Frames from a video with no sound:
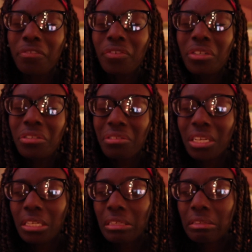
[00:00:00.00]
friends are
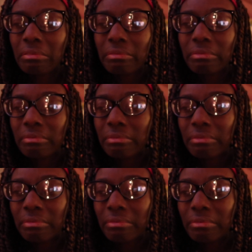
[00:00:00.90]
like,
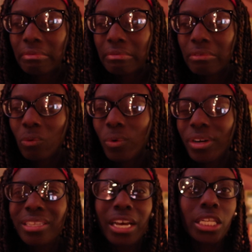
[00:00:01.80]
one
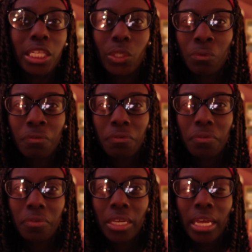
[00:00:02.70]
is like
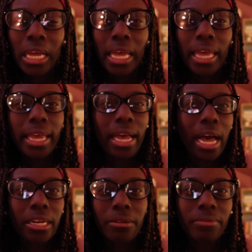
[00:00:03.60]
aloof and
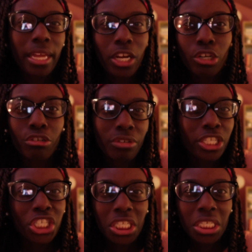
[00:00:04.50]
kind of like a
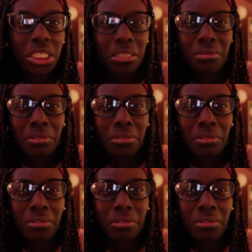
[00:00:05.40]
Gretchen